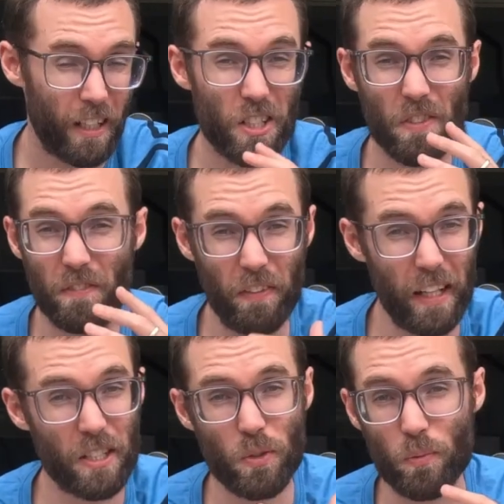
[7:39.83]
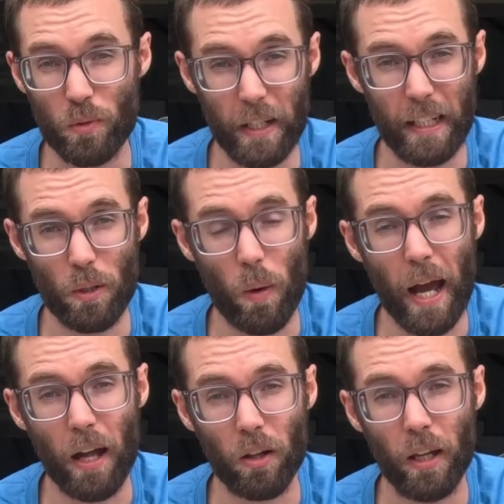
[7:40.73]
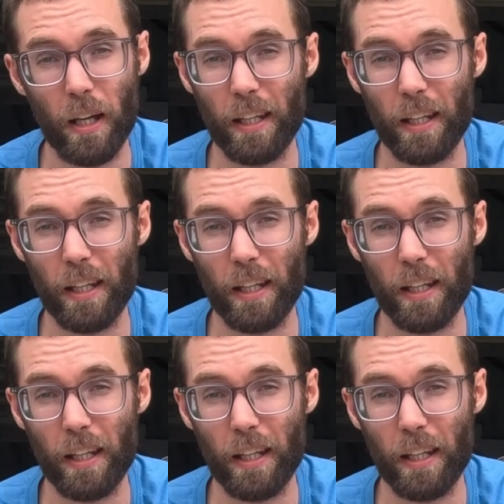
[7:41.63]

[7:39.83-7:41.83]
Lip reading: It just fits really well.